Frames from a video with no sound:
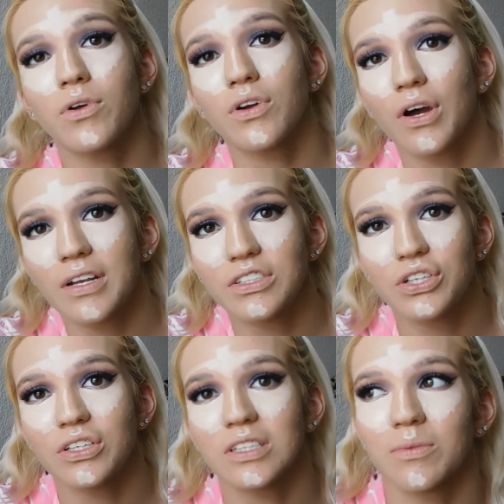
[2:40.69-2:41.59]
going to go ahead and
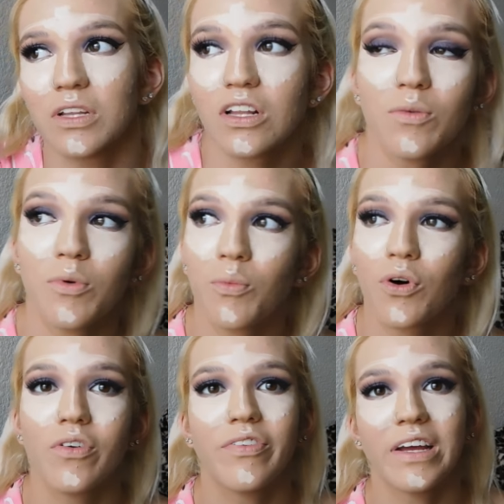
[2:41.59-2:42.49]
show you some of the little bit
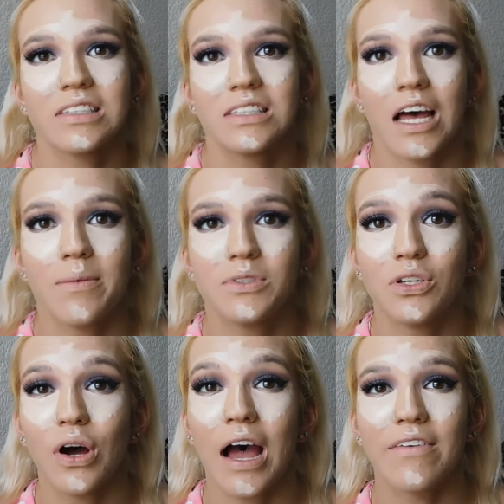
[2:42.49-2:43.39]
more advanced steps. You
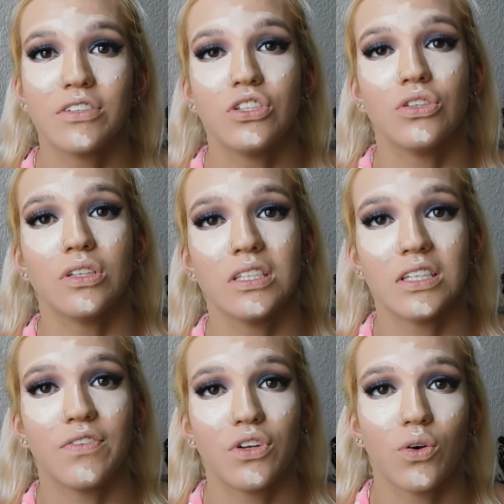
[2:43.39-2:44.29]
don't have to do these
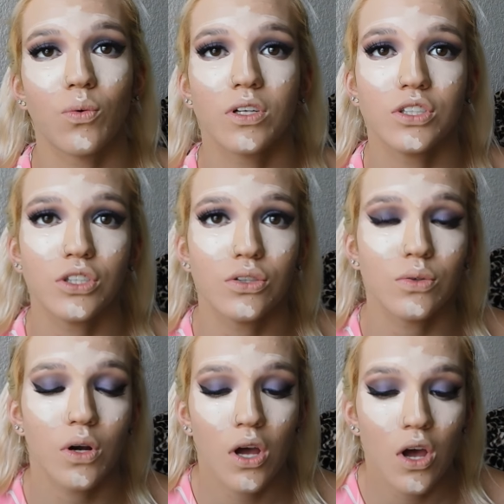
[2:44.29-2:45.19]
if you don't want
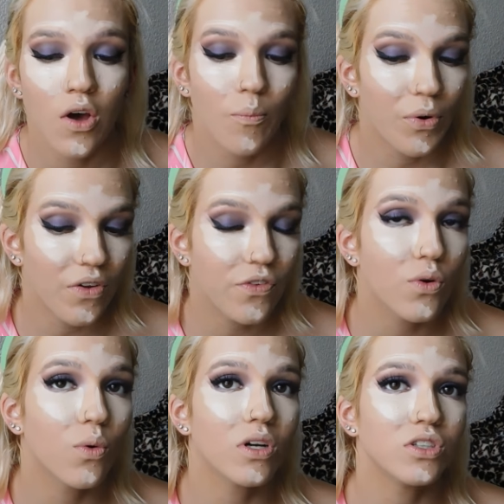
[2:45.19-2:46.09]
to. But if
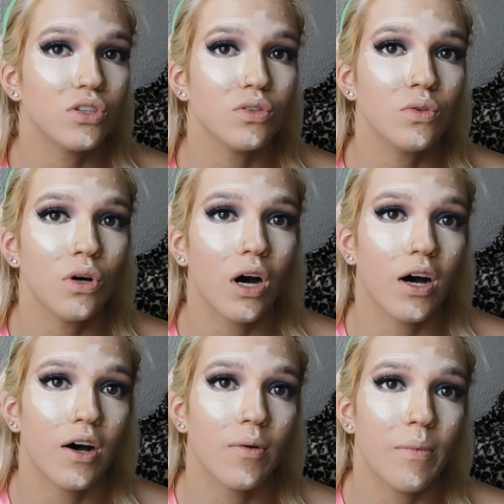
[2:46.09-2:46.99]
you want to do
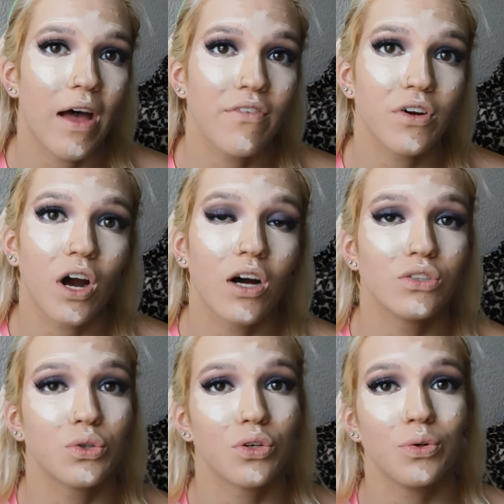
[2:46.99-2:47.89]
have your
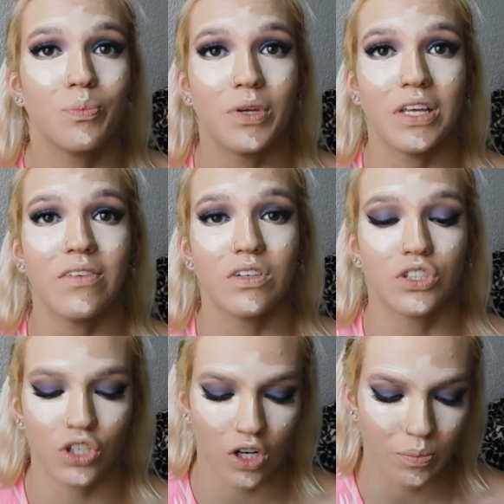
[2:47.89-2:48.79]
contour be even
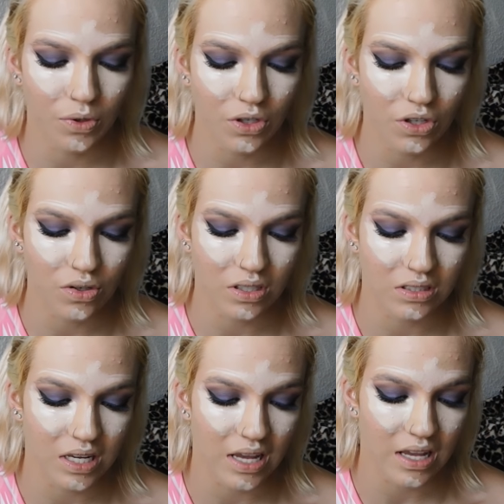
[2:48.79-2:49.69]
sharper, you
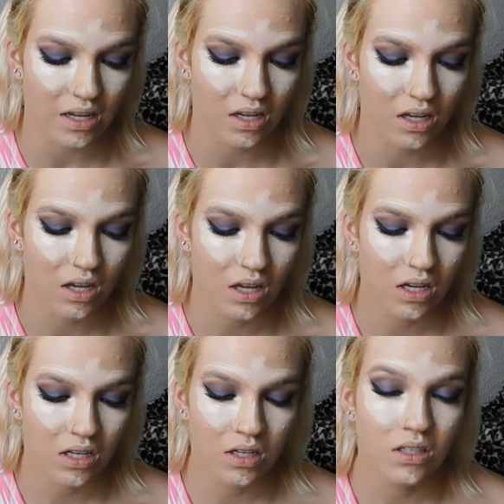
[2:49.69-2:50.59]
can take
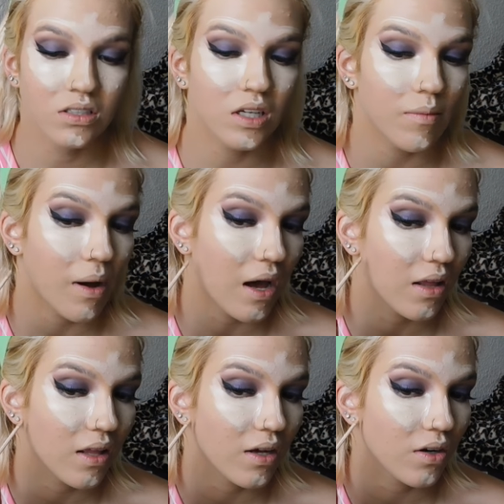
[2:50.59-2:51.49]
some
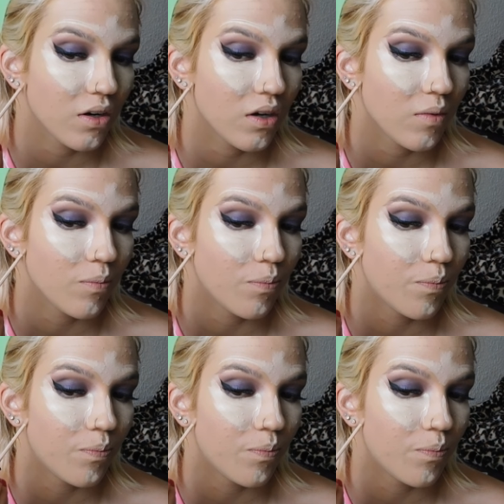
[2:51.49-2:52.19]
highlighter and